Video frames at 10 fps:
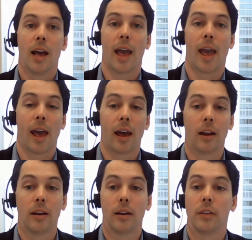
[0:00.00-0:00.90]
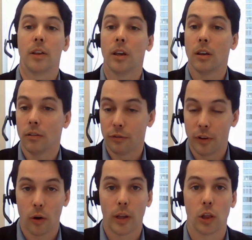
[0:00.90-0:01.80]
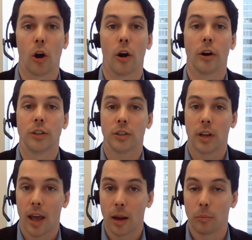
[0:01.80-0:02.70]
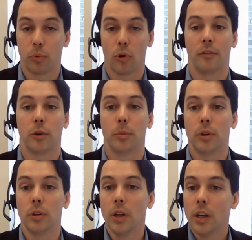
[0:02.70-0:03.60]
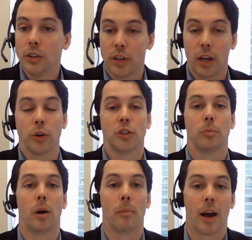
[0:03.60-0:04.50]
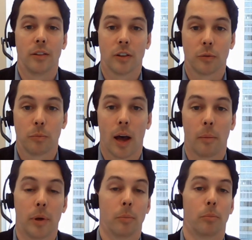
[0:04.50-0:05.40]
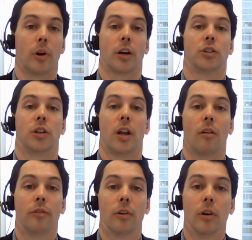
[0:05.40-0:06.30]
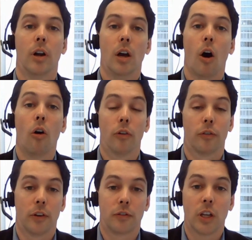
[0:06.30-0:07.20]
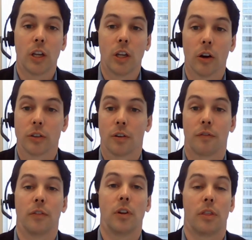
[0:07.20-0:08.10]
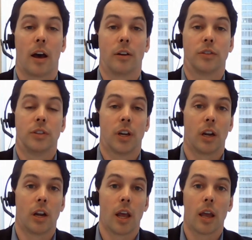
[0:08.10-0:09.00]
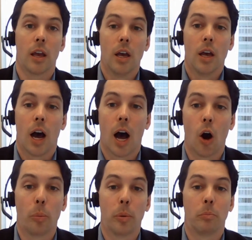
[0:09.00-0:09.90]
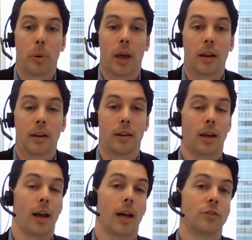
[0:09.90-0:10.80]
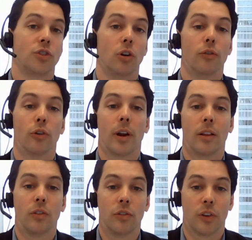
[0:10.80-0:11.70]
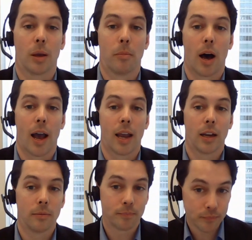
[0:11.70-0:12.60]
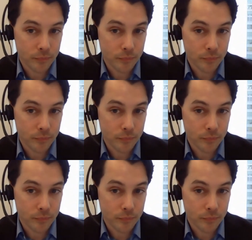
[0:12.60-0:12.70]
and the very large and profitable San Cristobal mines that's been in production now for over 15 years. It's a 50,000 ton a day open pit silver and zinc mine. And